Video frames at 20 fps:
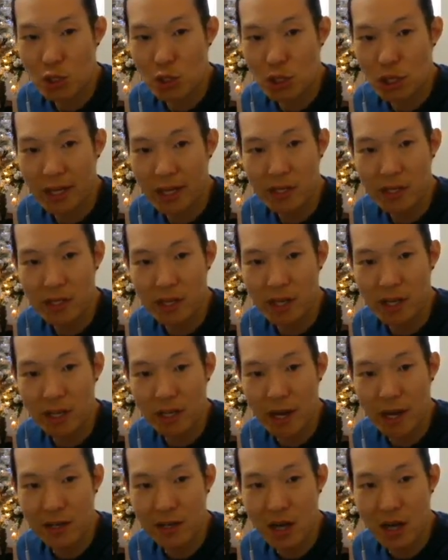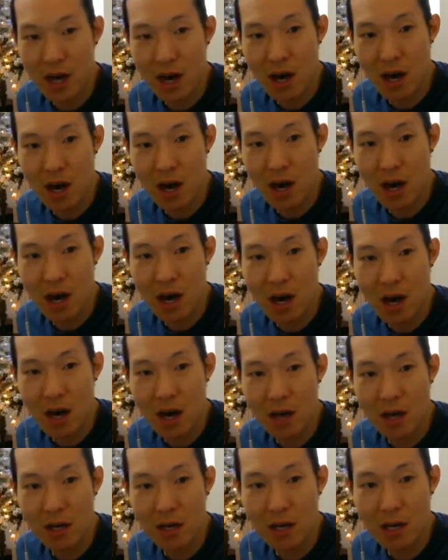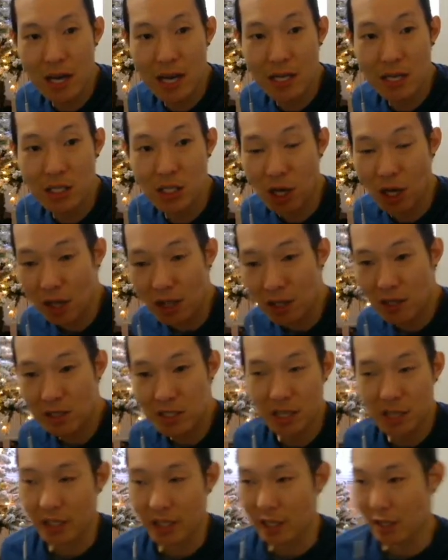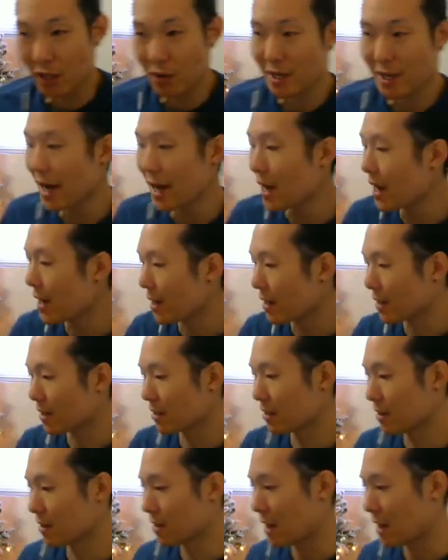It's gonna land on a $1 ticket, okay.